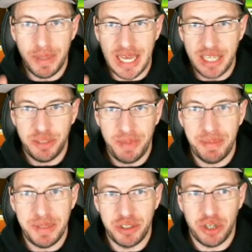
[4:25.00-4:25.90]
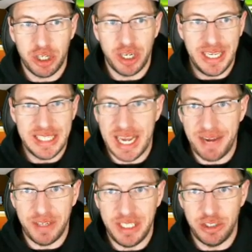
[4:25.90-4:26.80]
but that should make me stronger in case I
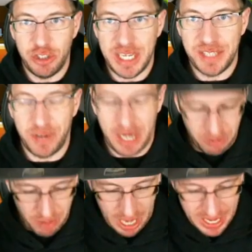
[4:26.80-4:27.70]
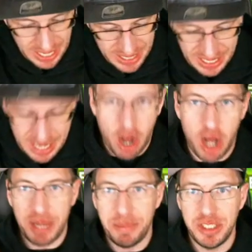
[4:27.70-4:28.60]
ever need to transfer anywhere. I, I think I,
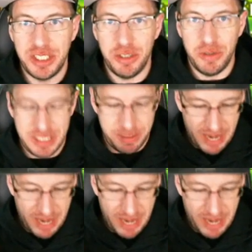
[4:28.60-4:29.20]
all I'm going to do is